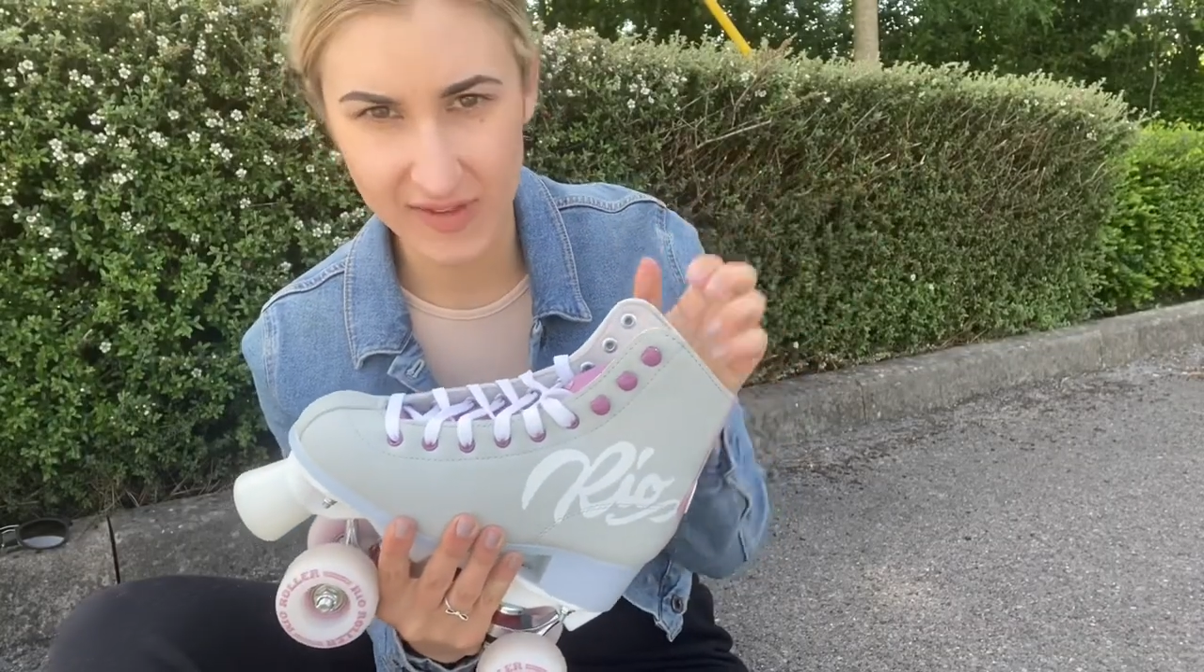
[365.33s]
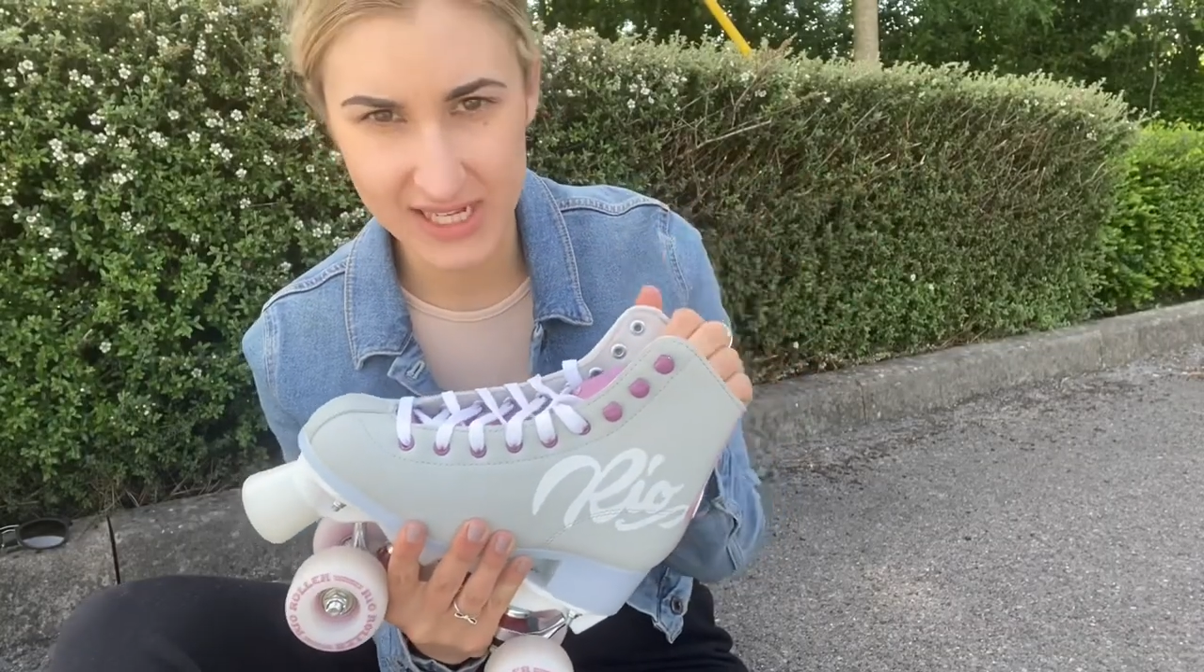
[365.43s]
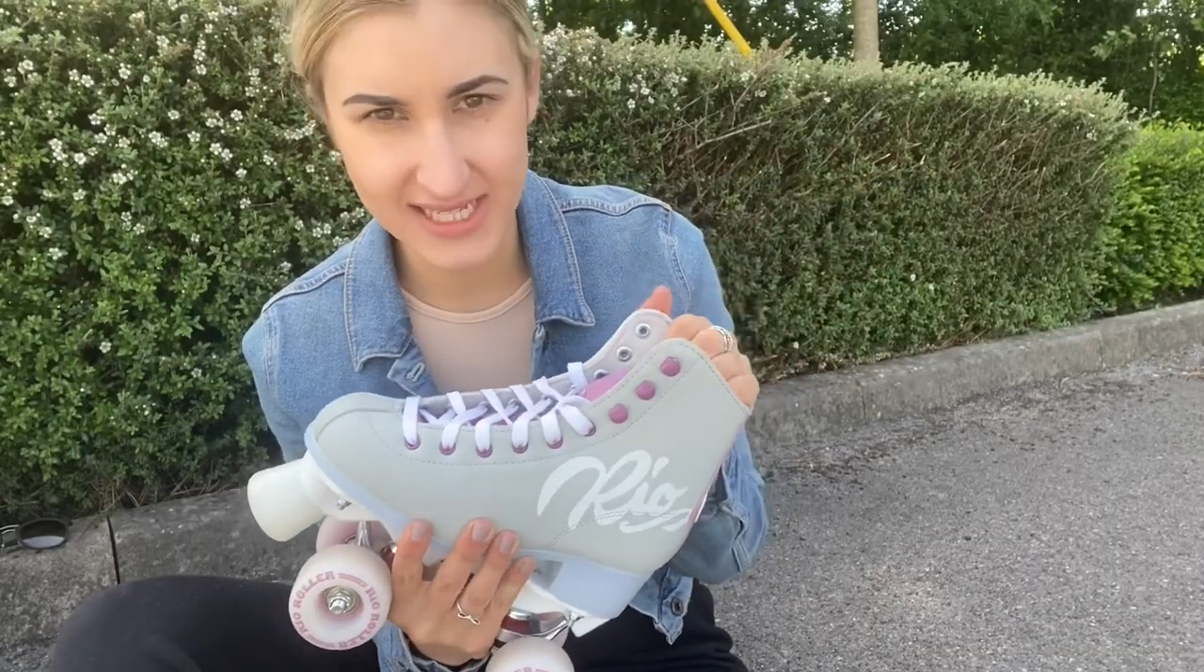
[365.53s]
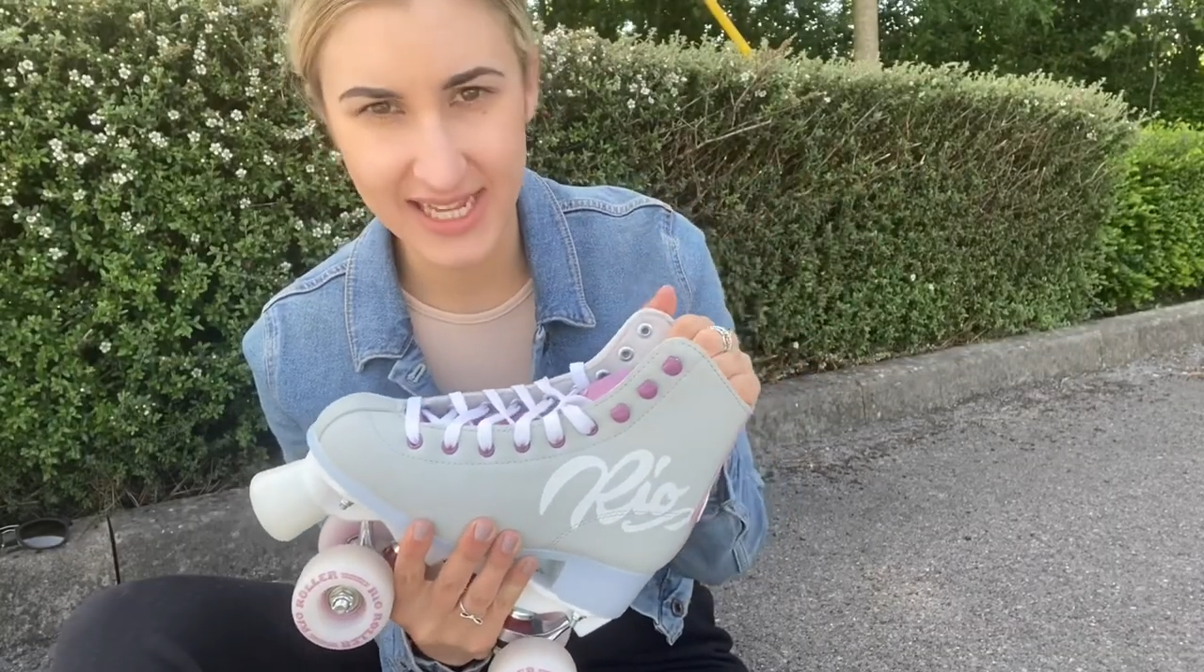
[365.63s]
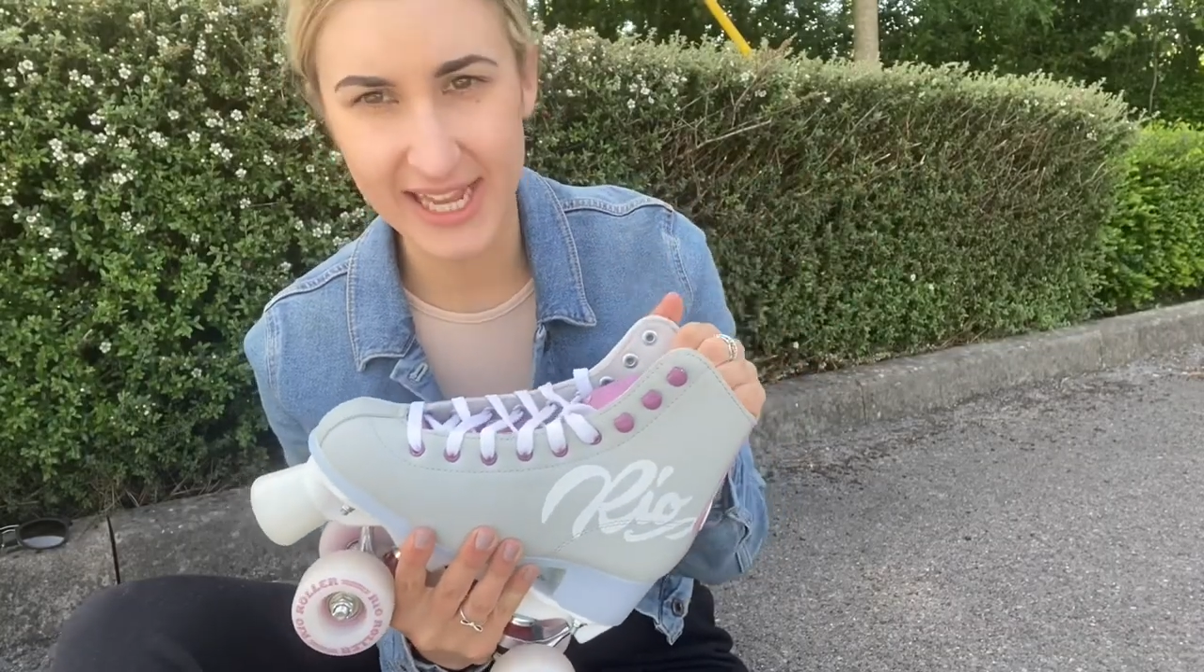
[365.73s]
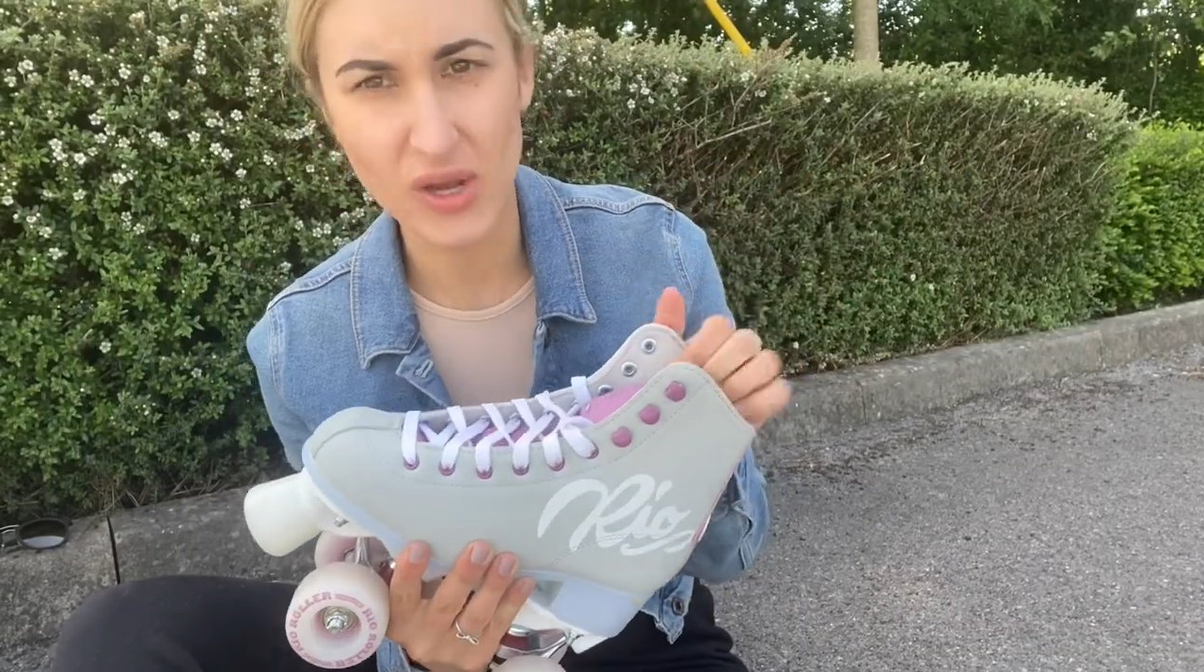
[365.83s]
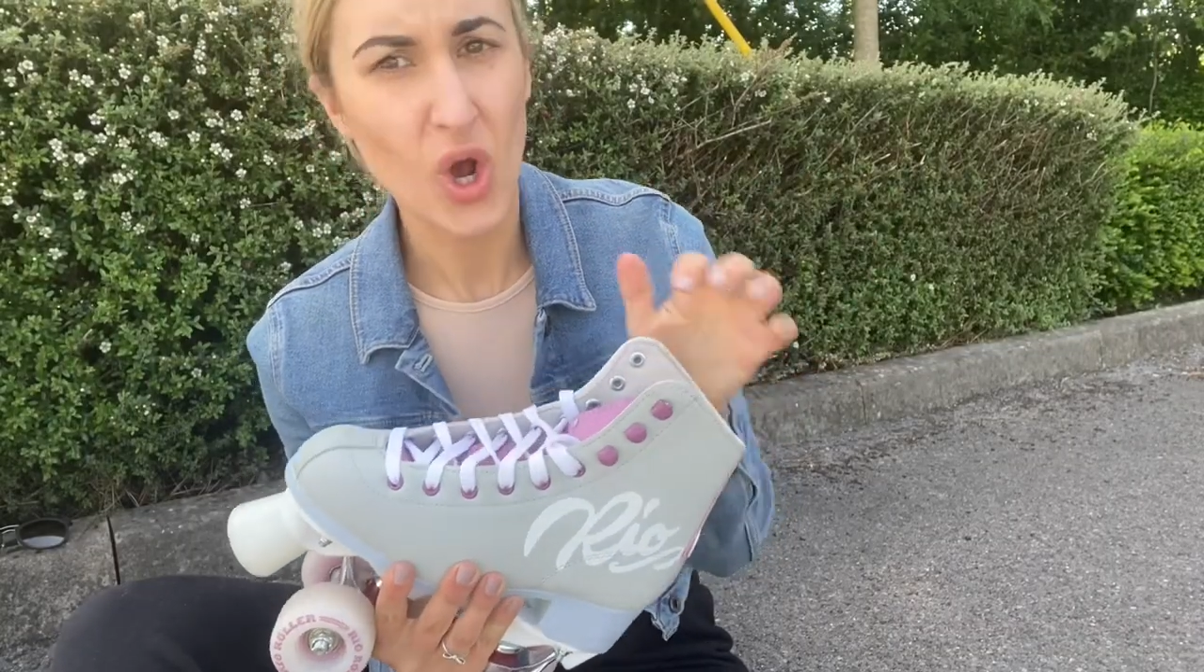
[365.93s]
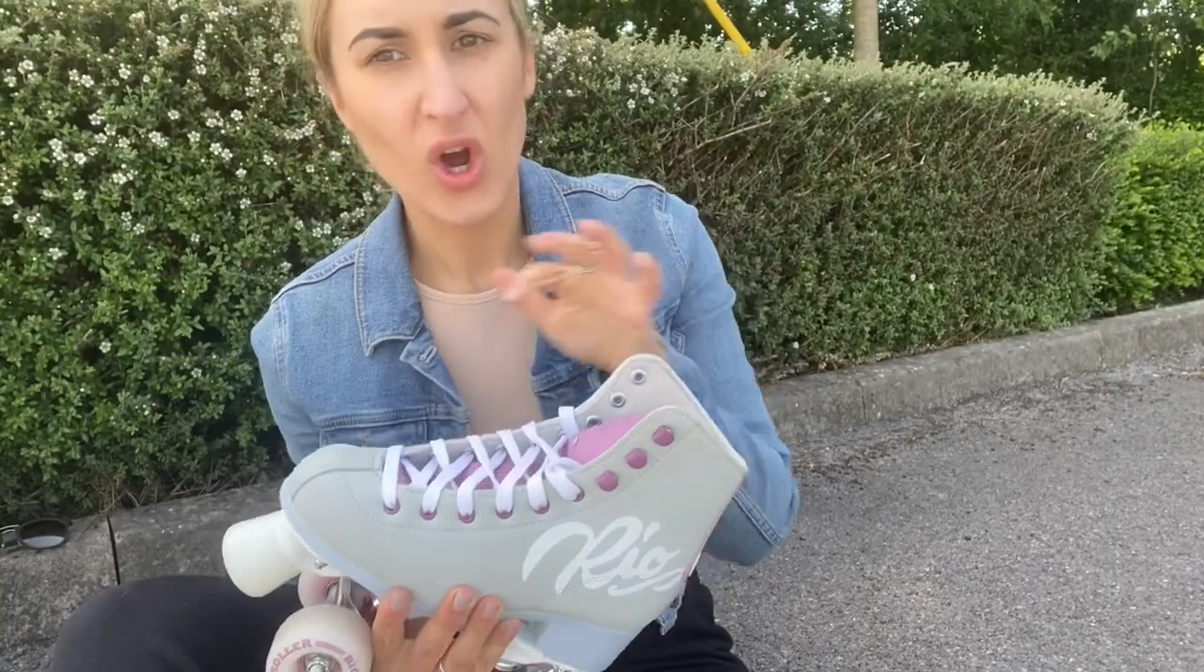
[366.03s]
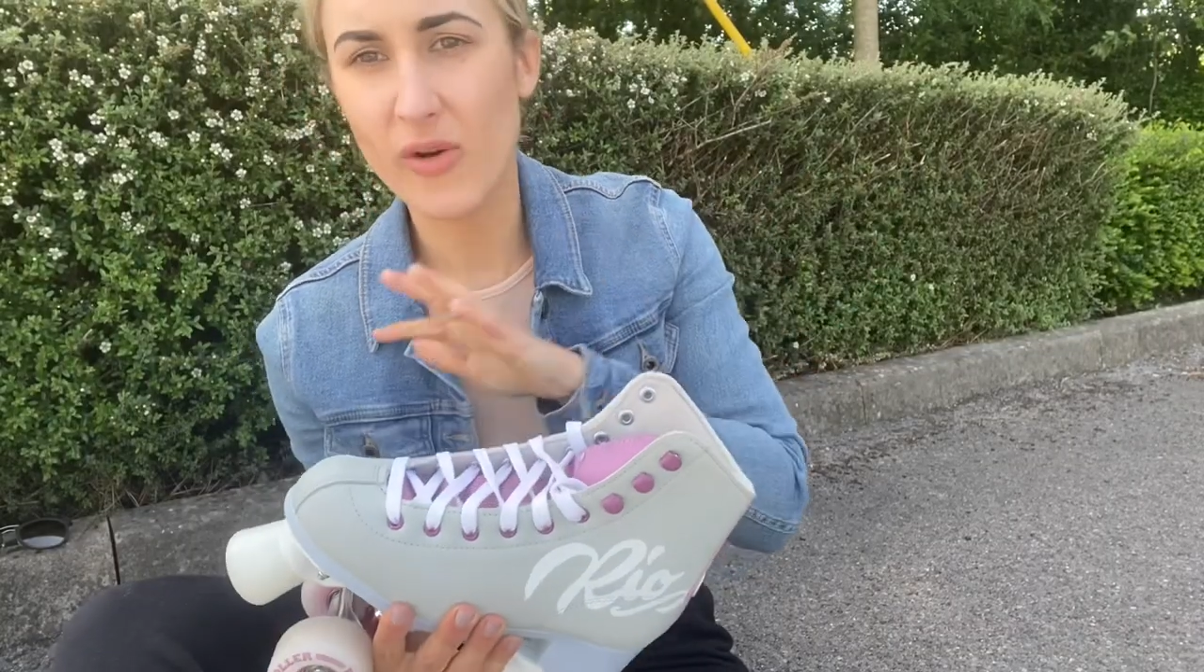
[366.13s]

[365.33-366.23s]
figure skate,